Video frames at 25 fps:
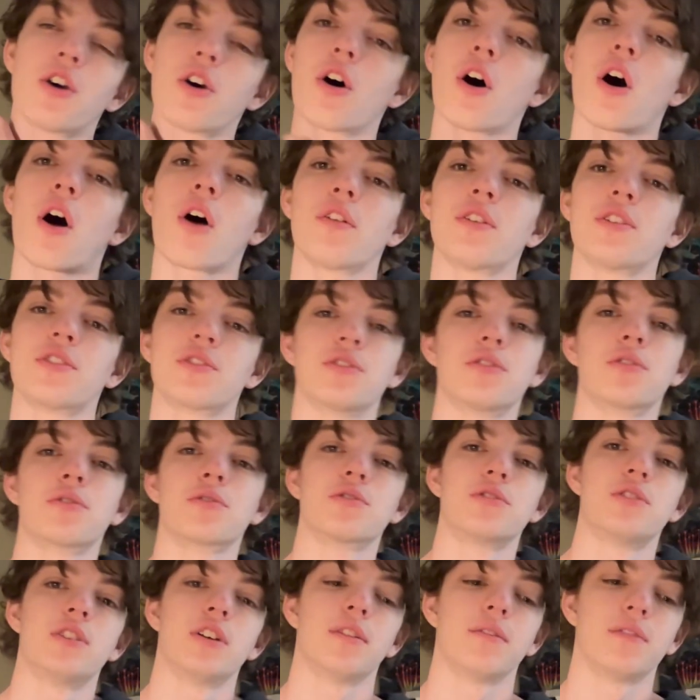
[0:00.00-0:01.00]
all this little
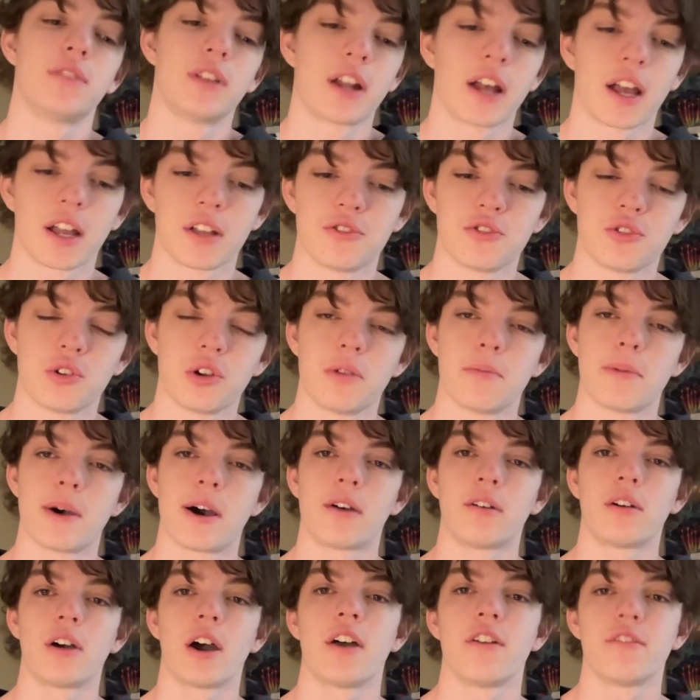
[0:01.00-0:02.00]
stuff that I enjoy
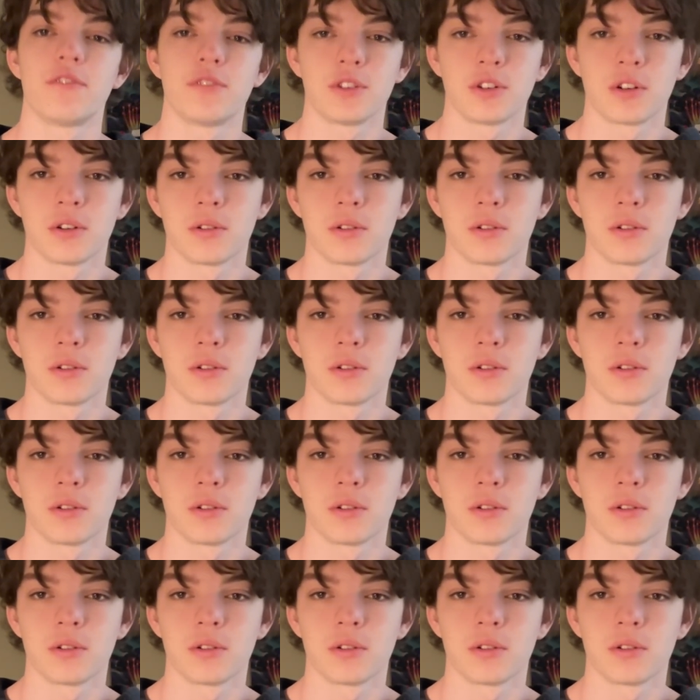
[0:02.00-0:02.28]
about life,